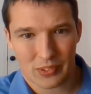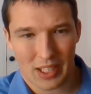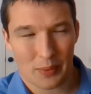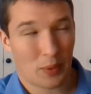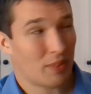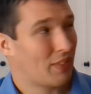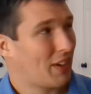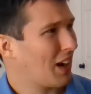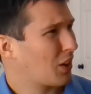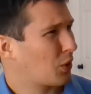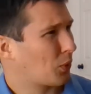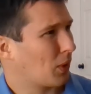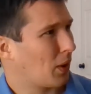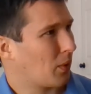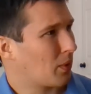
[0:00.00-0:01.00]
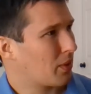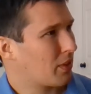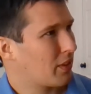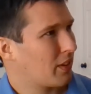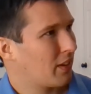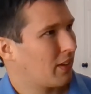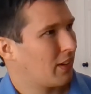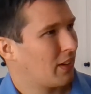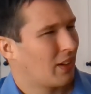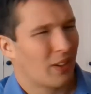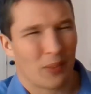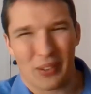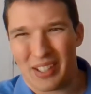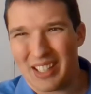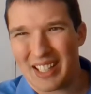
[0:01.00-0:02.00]
Right? We've got growth.
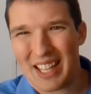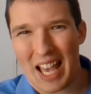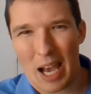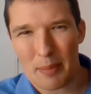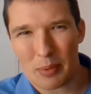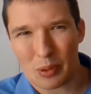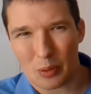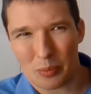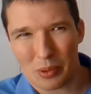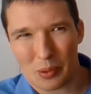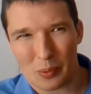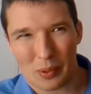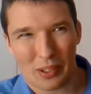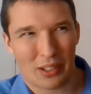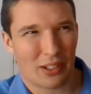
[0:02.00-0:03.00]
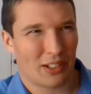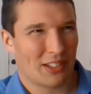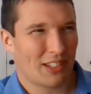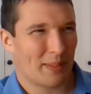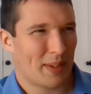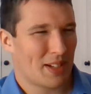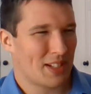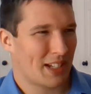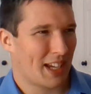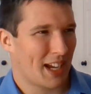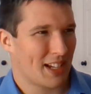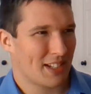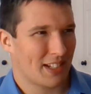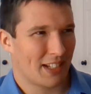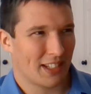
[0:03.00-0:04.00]
We get capital per worker and some
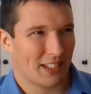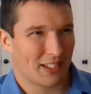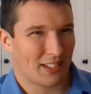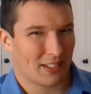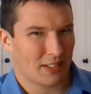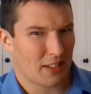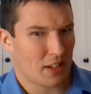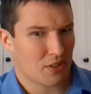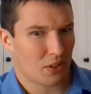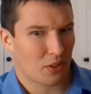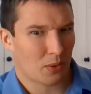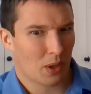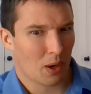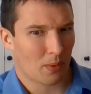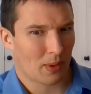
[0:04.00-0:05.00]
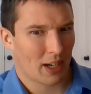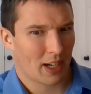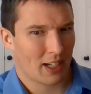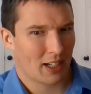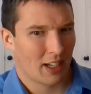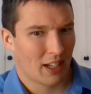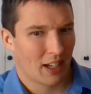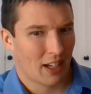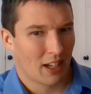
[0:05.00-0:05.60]
education, and they should grow, right?